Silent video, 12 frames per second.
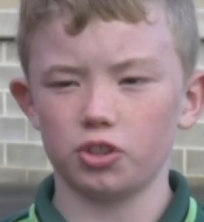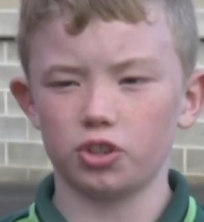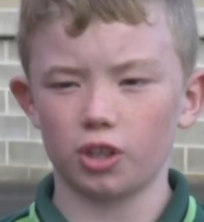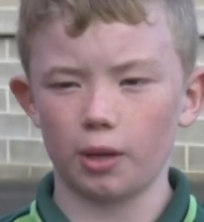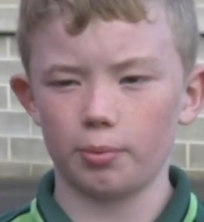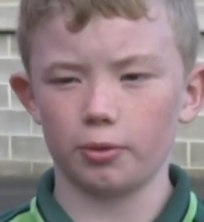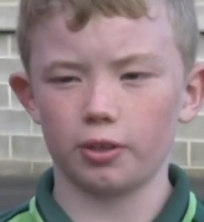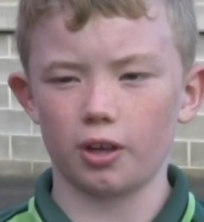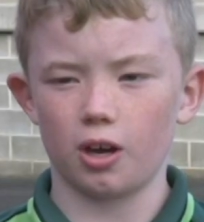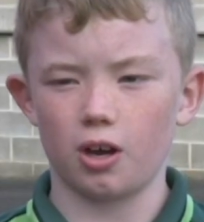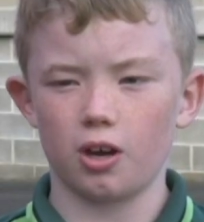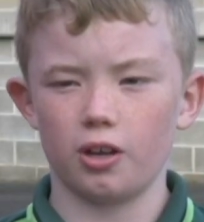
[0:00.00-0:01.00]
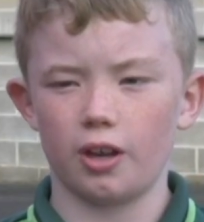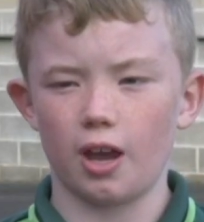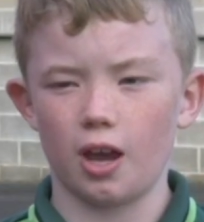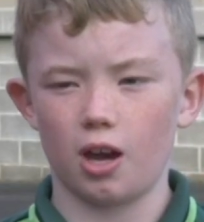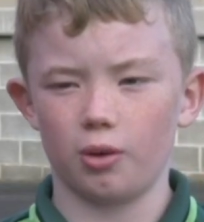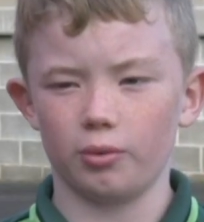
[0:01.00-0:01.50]
the shape of the car and
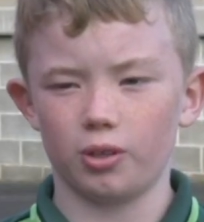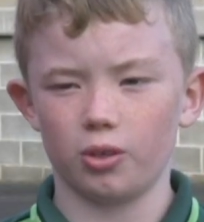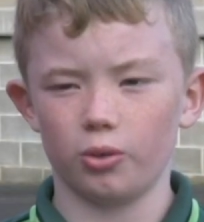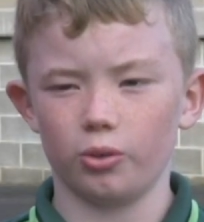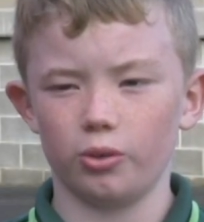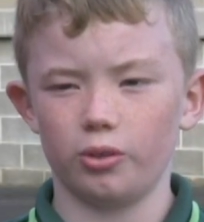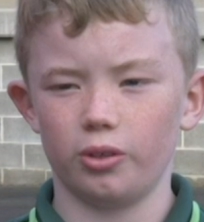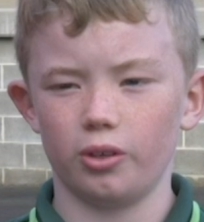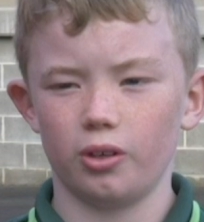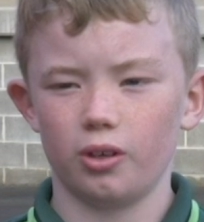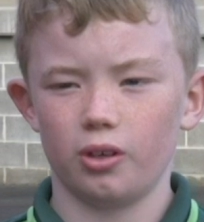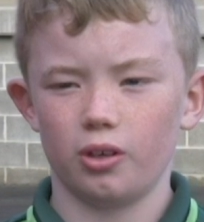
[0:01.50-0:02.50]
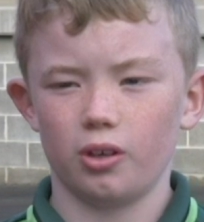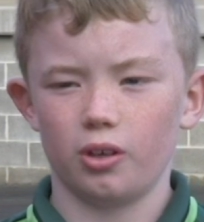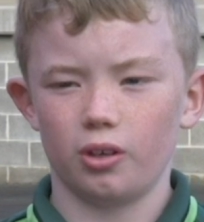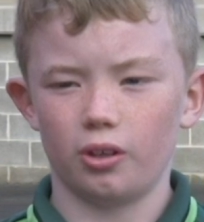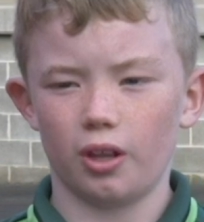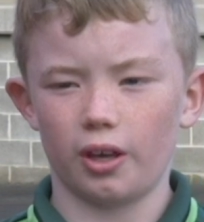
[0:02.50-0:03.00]
how it could,
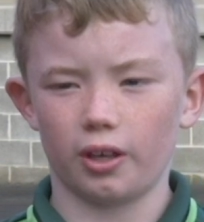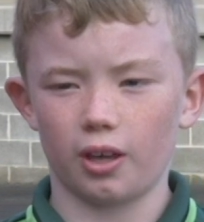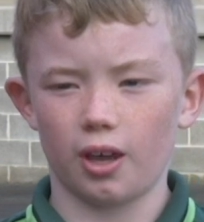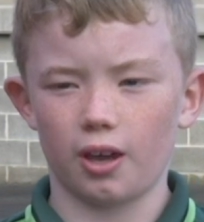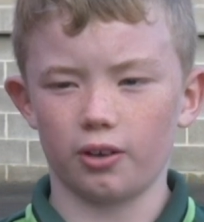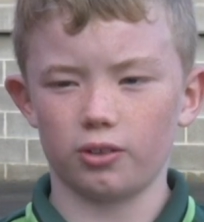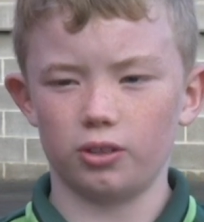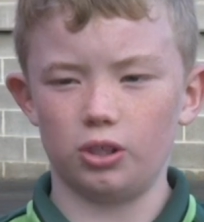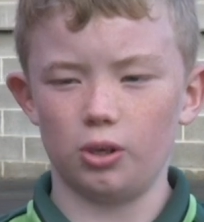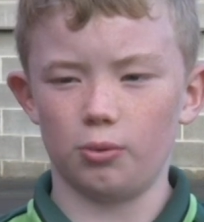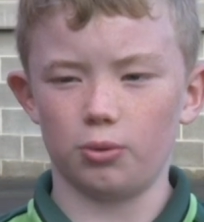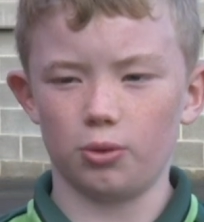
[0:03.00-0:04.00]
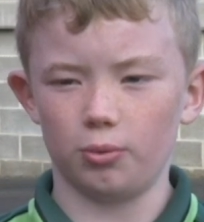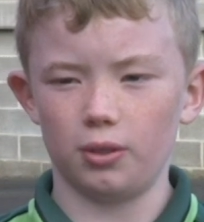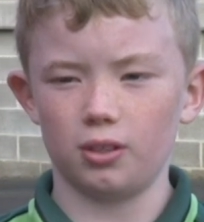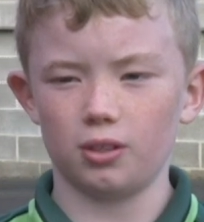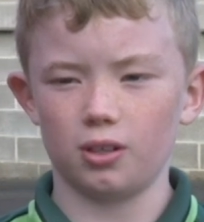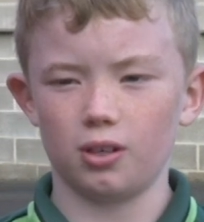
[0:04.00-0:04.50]
like, how it could deal with the
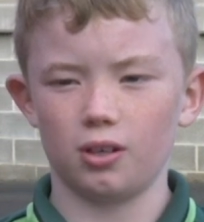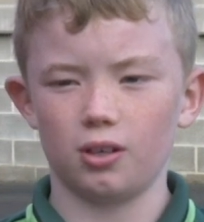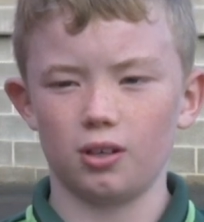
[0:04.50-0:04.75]
wind.